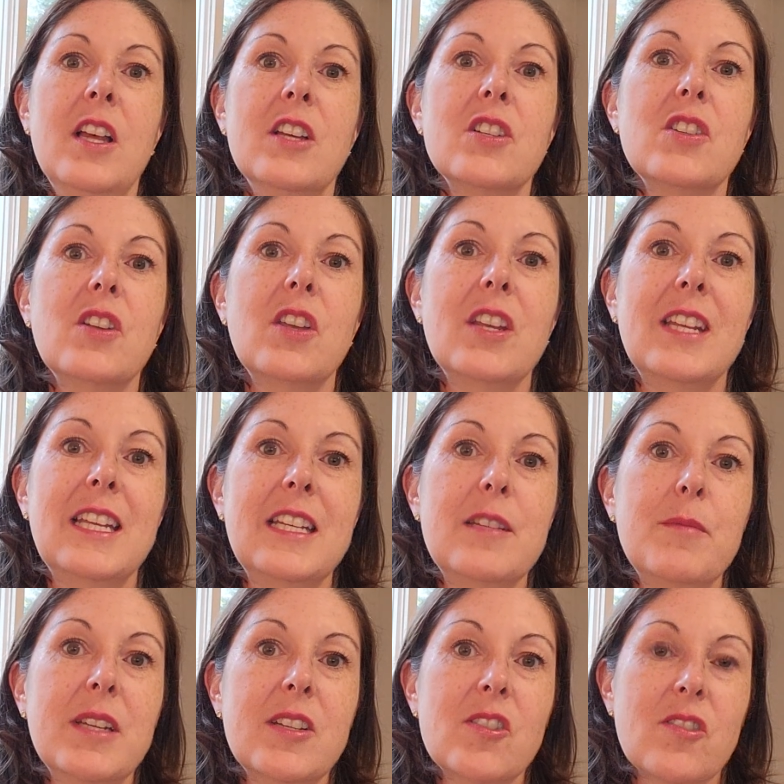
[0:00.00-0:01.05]
So you need to
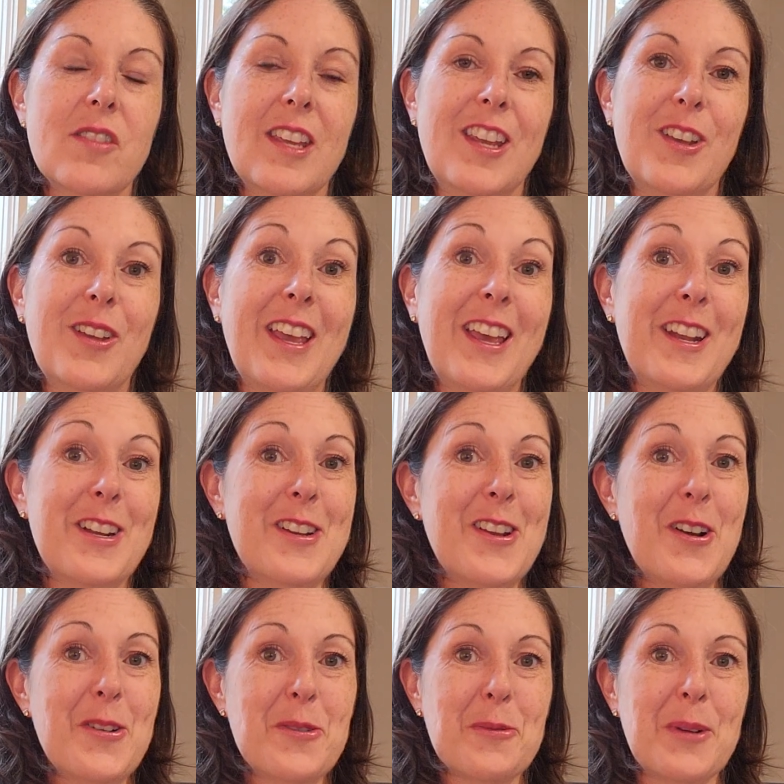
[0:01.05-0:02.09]
make sure that you get a
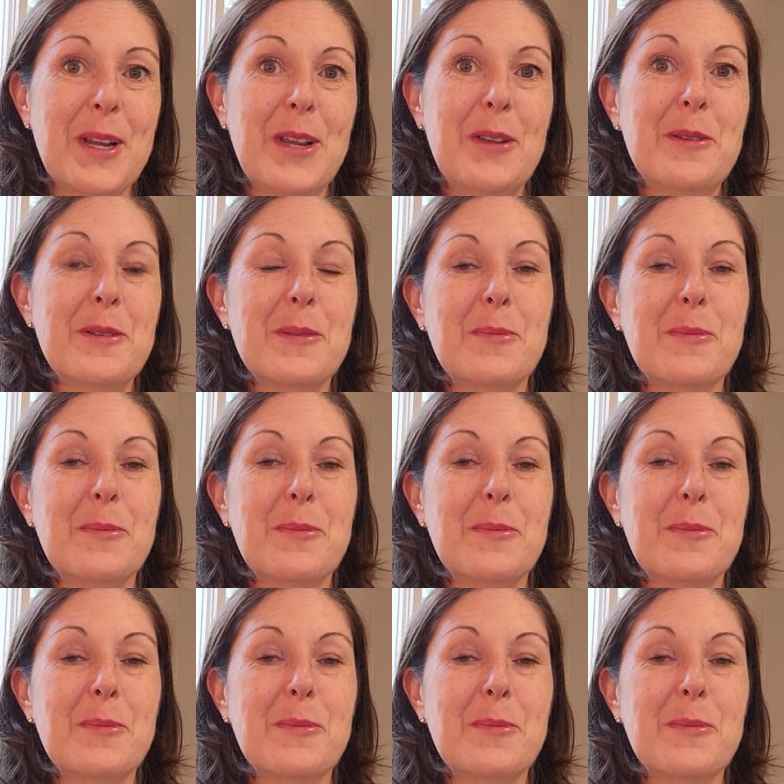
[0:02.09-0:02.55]
notary who's